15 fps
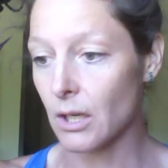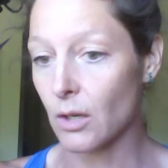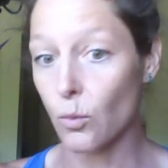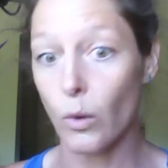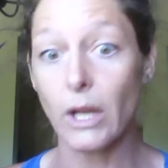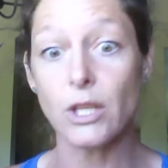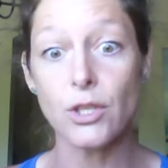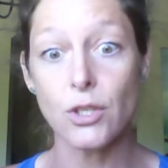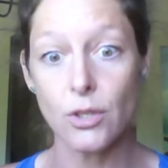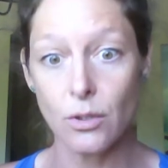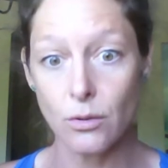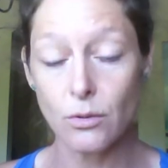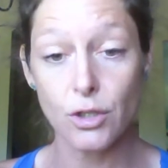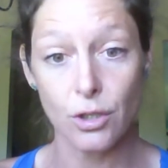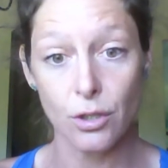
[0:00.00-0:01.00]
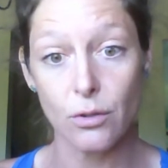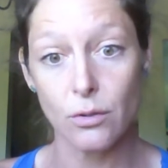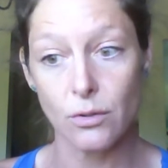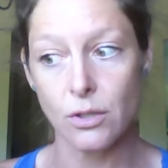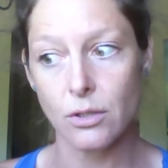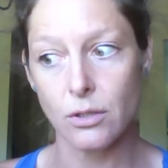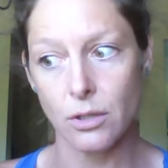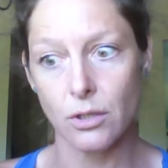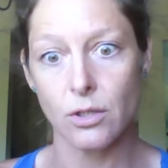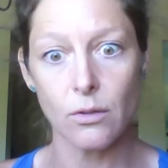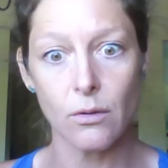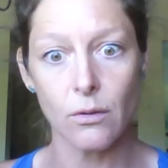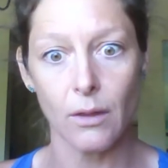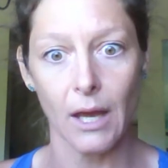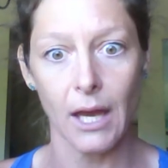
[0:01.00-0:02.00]
And when you choose to
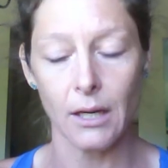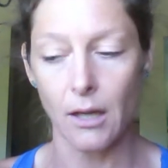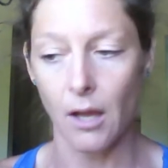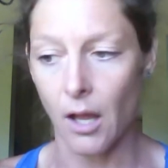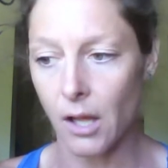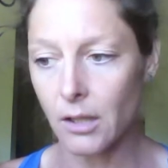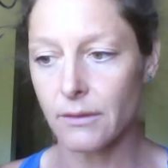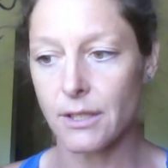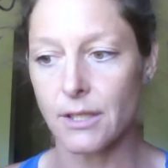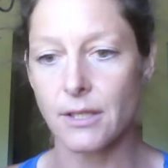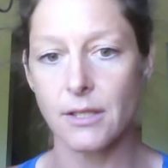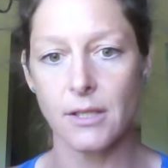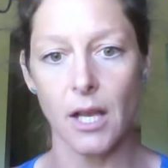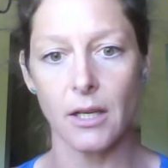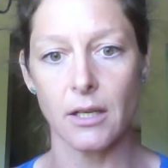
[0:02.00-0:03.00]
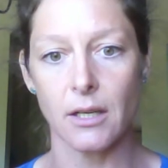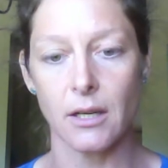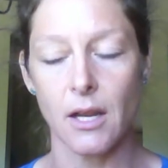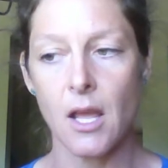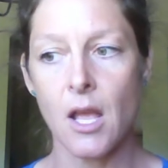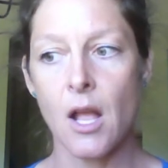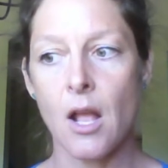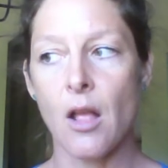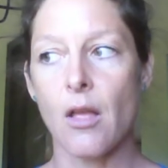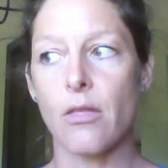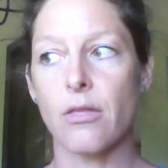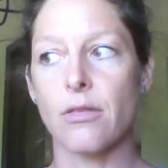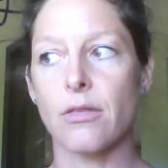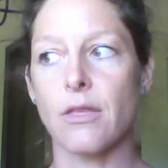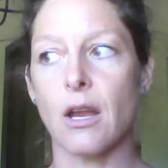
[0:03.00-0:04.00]
do that, all of a sudden,
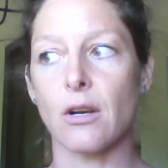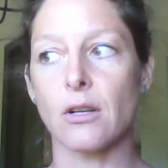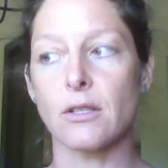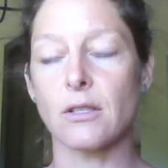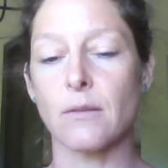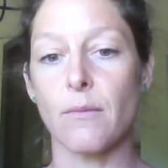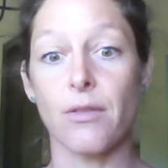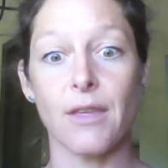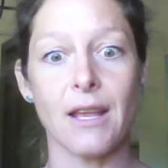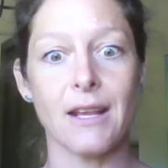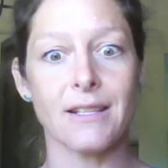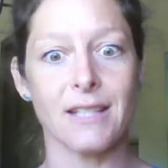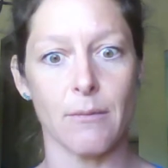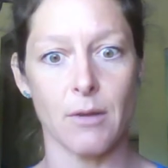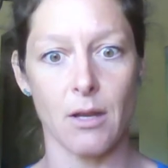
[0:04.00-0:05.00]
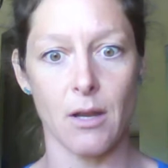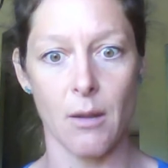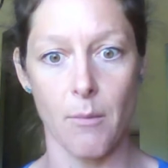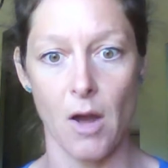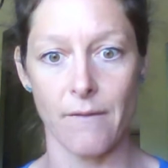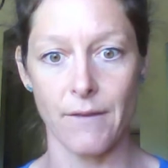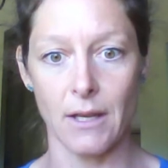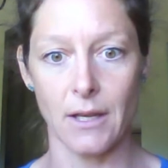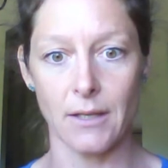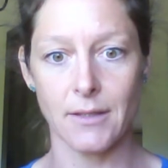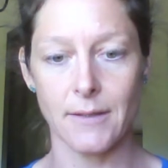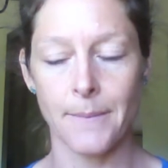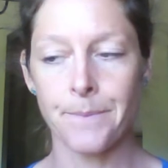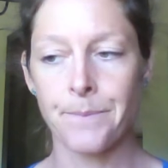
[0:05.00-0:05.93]
there's some things that become obvious.